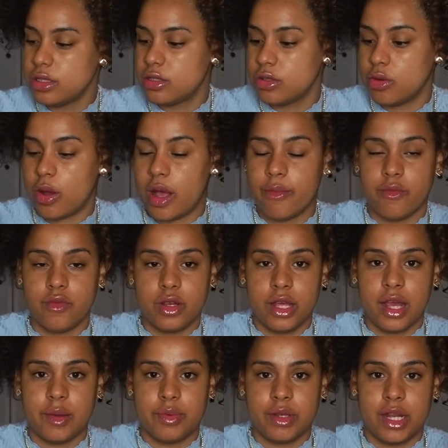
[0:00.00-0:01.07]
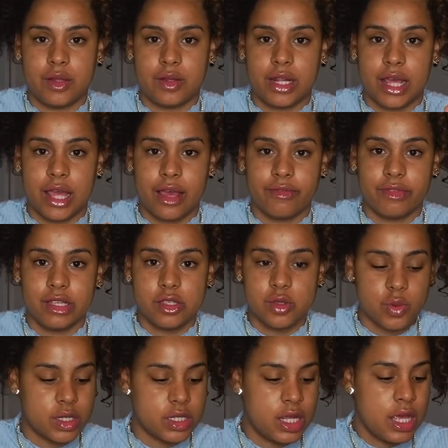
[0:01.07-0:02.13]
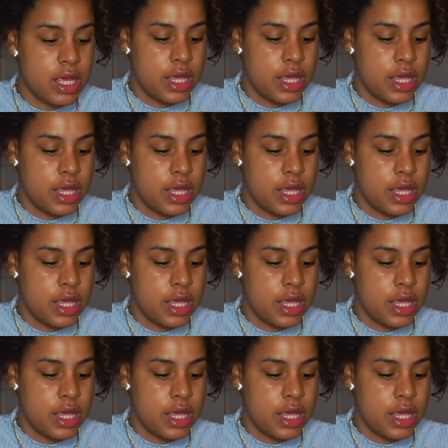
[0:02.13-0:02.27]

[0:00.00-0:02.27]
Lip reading: So I'm really happy now that I have this one,